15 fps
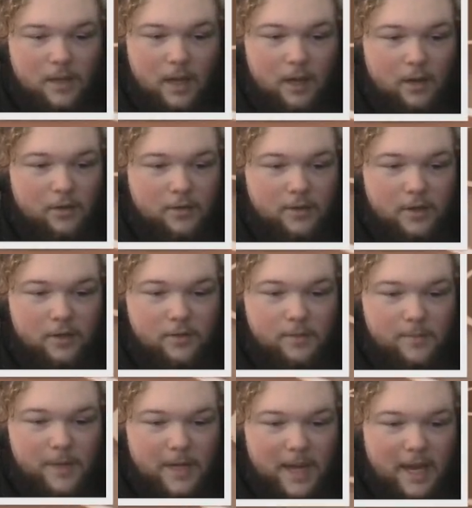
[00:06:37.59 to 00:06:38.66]
I don't know.
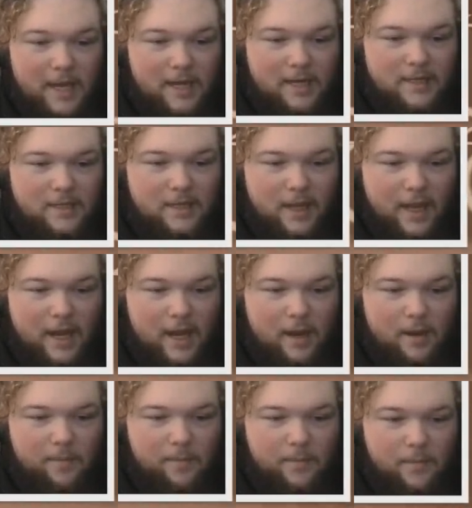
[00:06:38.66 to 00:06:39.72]
The mechanics of the
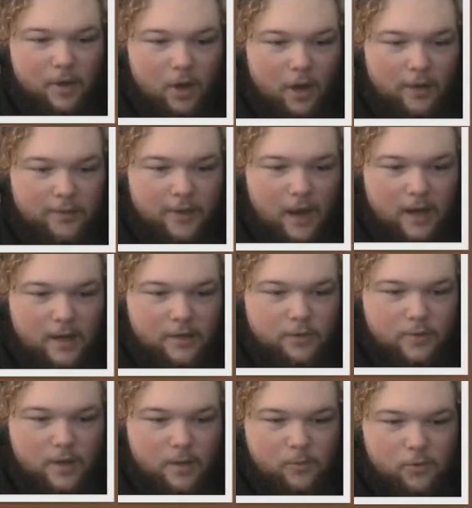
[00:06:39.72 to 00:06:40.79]
game. Oh, I thought I could
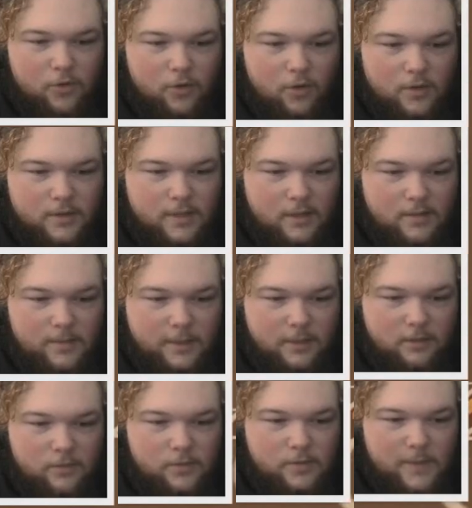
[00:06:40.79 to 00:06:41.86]
do double cross. I was about to
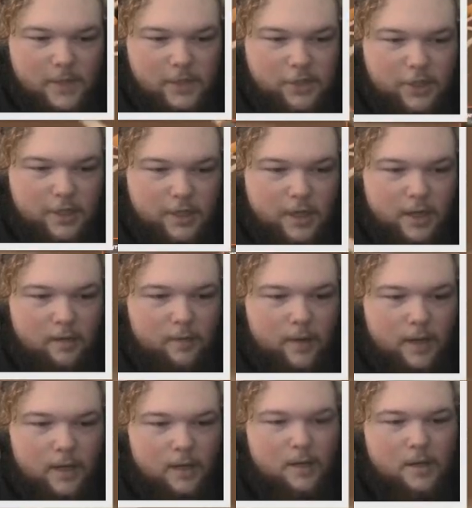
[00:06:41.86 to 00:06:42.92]
lose my shit.
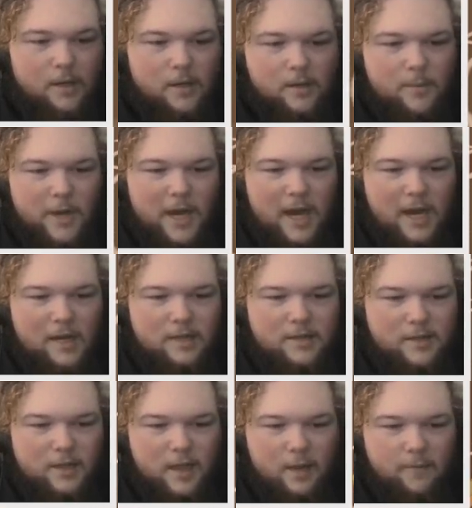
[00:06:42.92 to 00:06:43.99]
Anyway, the mechanics
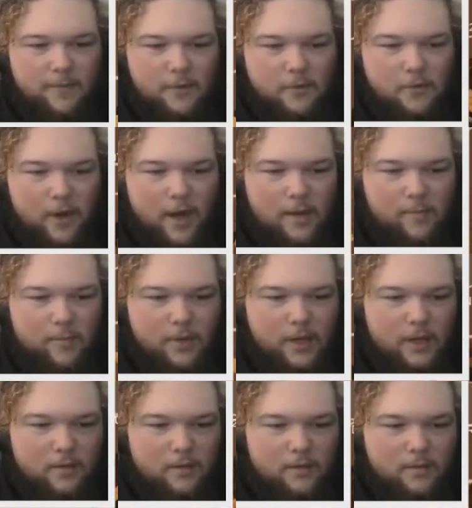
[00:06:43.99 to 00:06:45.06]
of the game feel great,
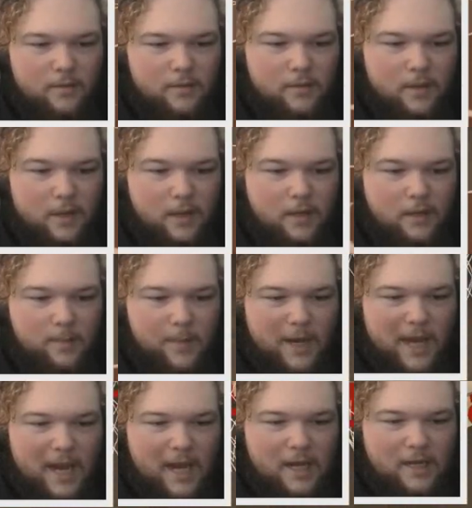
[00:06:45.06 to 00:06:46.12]
but the, the
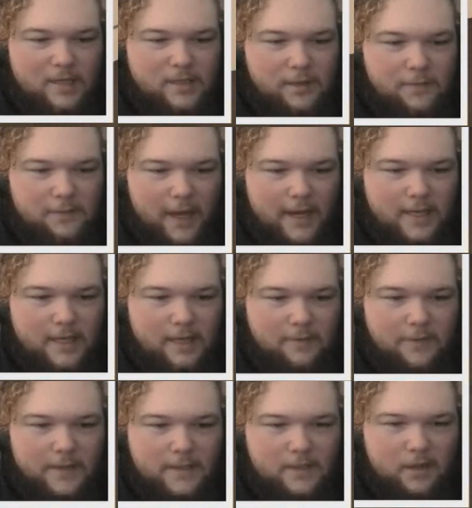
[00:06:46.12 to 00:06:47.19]
mechanics of, like,
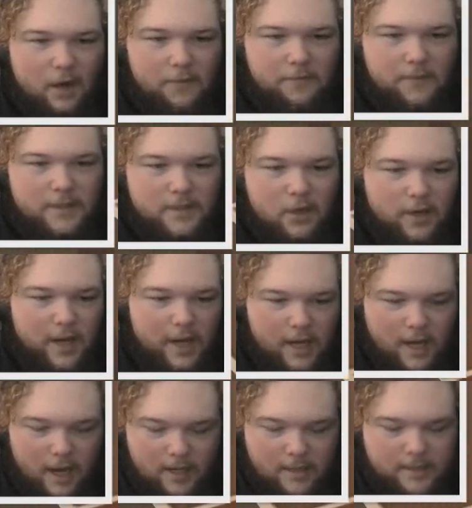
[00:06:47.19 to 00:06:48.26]
defense and offense. Okay, he
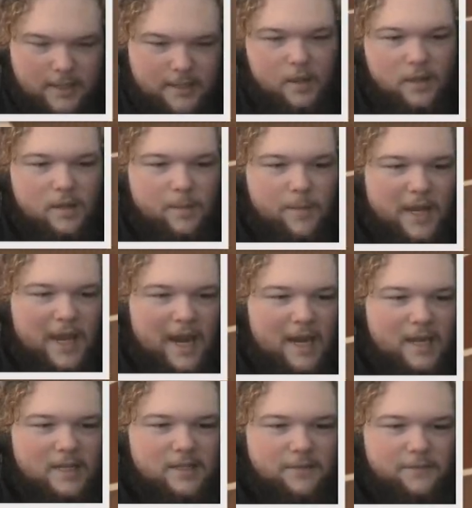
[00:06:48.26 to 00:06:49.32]
got contested. The
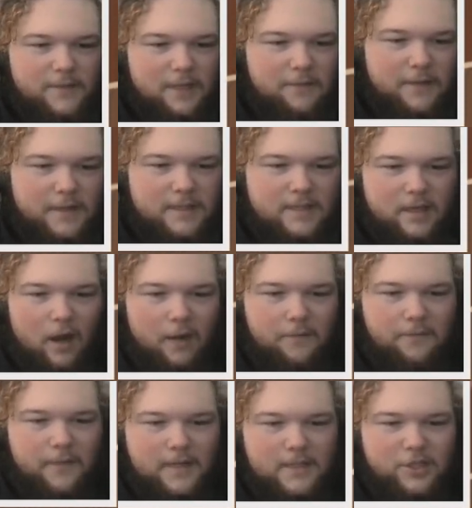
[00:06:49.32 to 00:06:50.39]
mechanics of defense and
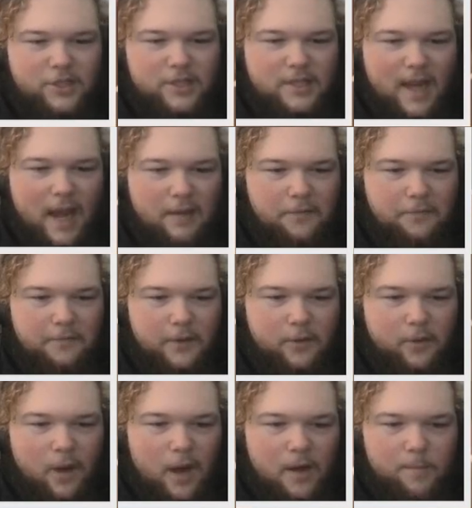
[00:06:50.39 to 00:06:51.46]
offense just kind of
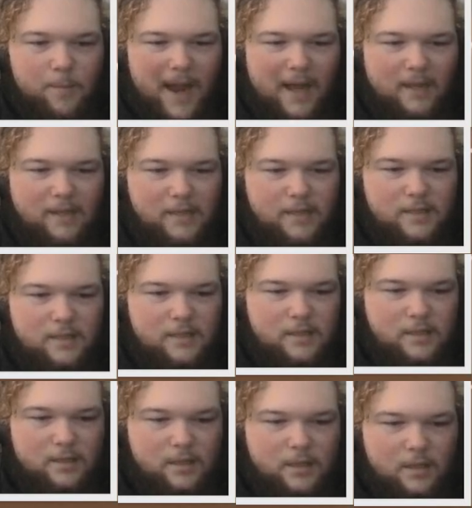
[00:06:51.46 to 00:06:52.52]
feel
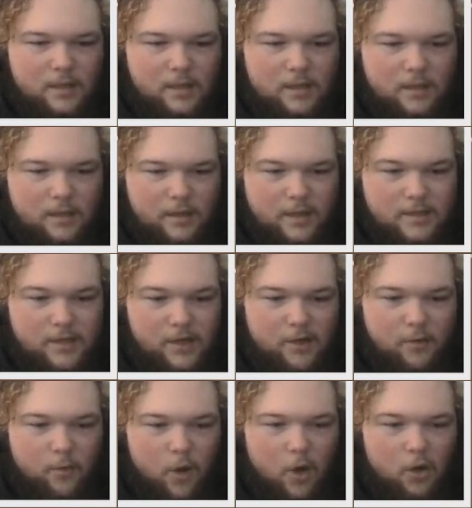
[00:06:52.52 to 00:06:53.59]
unbalanced.
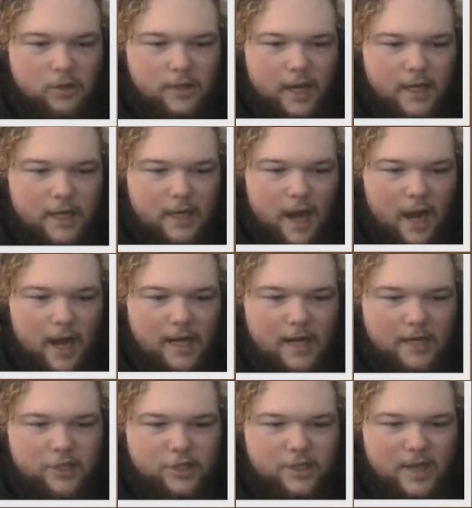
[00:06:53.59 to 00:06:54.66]
Considering we're all ninety-nine,
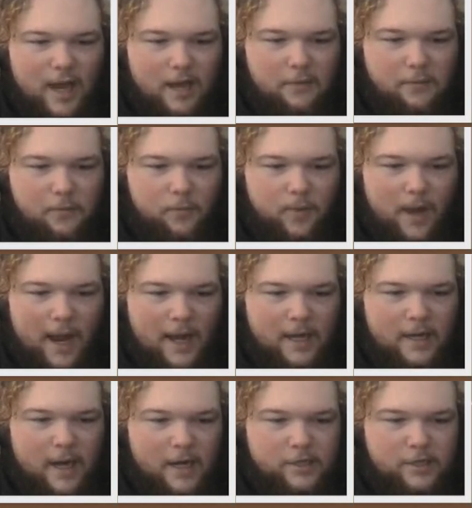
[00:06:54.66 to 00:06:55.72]
it just kind of... How
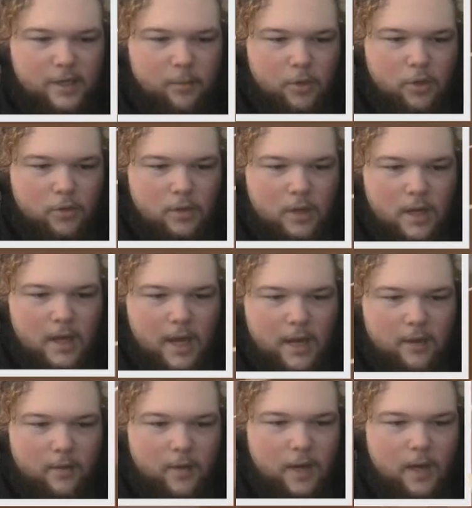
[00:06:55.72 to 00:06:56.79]
did I just get broke?
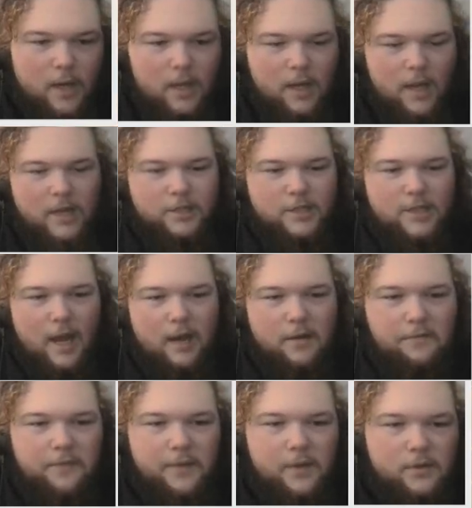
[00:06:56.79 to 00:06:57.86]
Anyway, it just kind
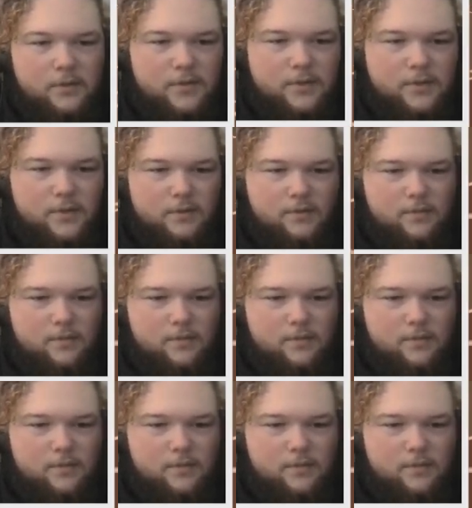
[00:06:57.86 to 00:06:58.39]
of feels...